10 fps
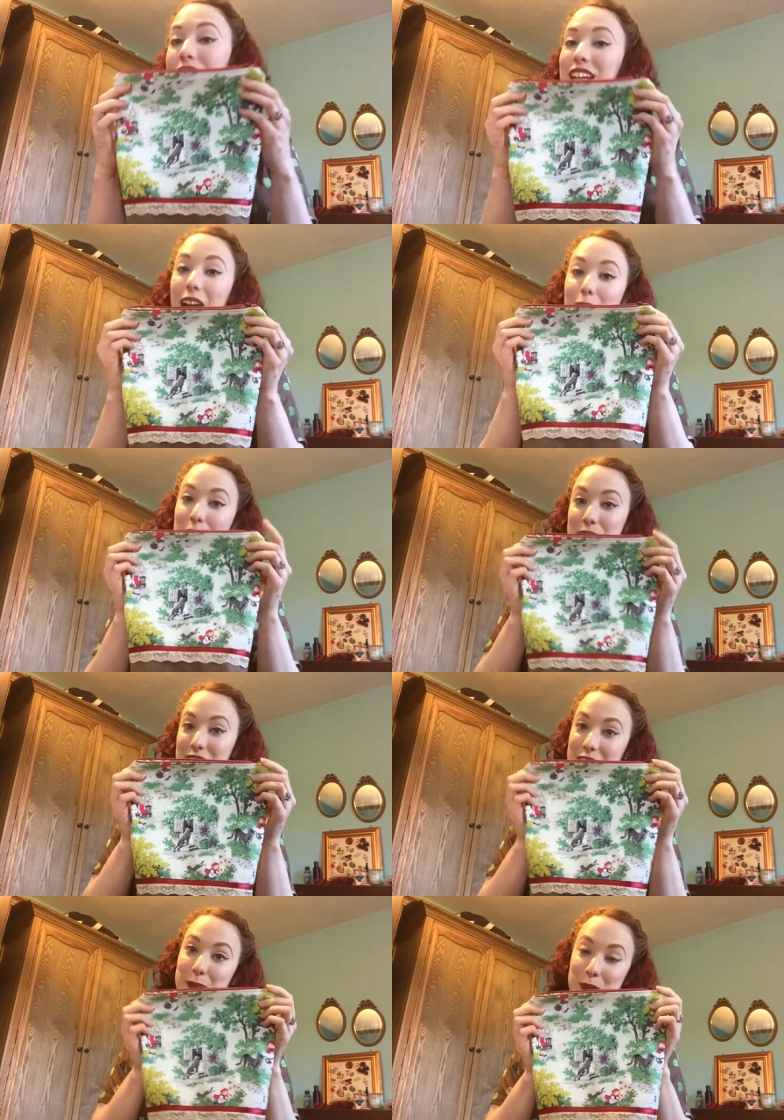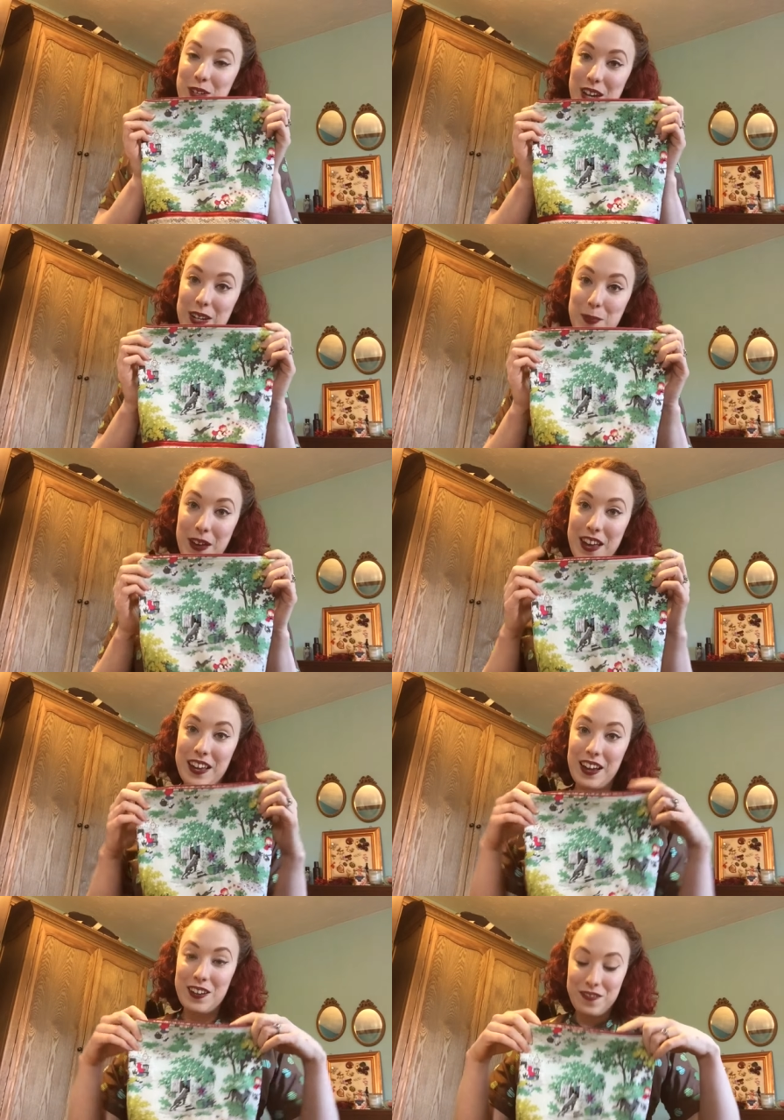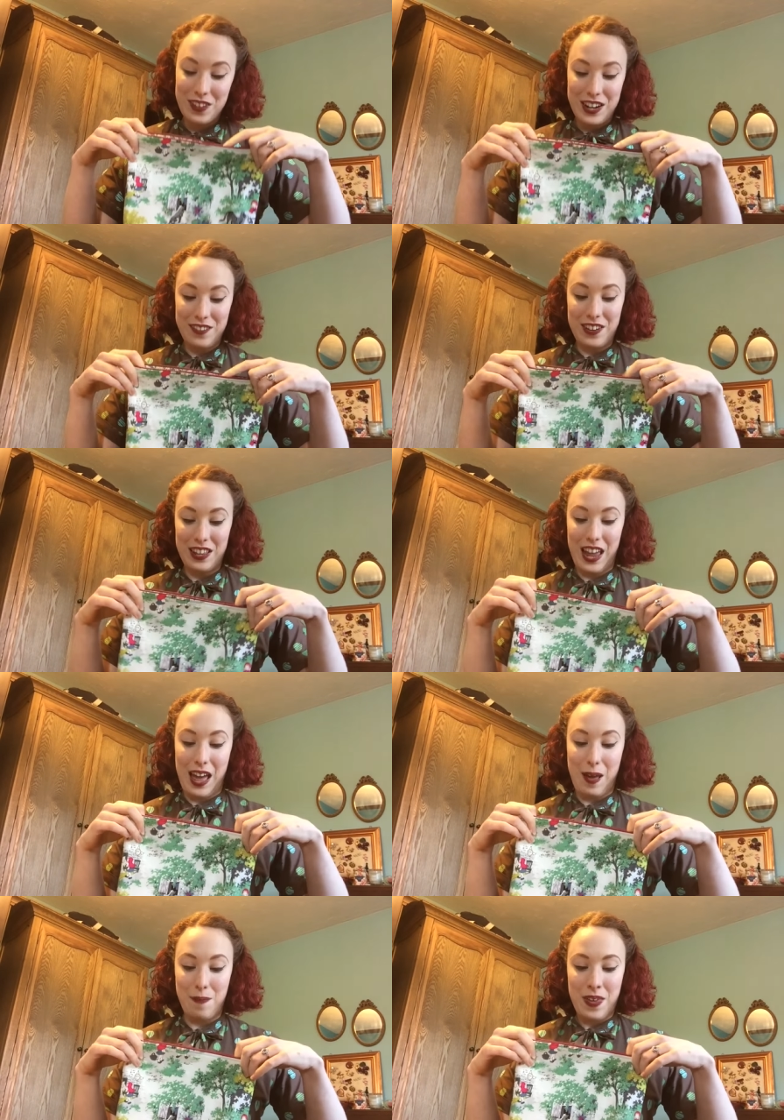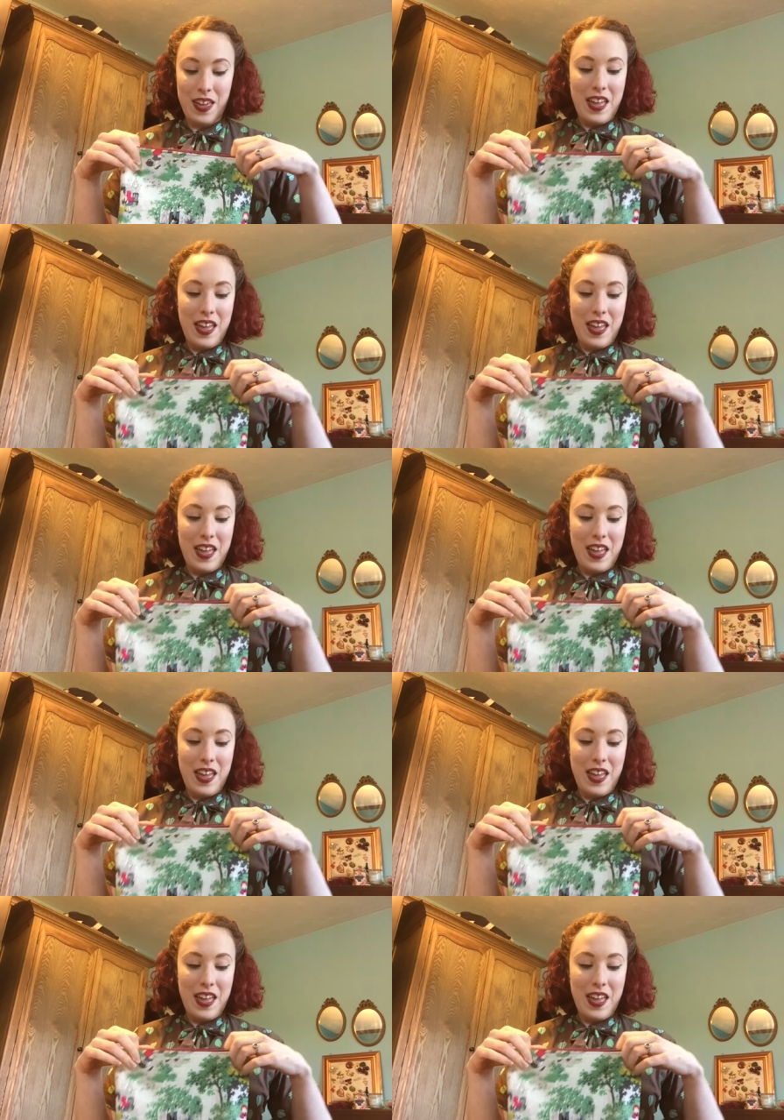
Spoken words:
really happy with this project bag. I really, really am.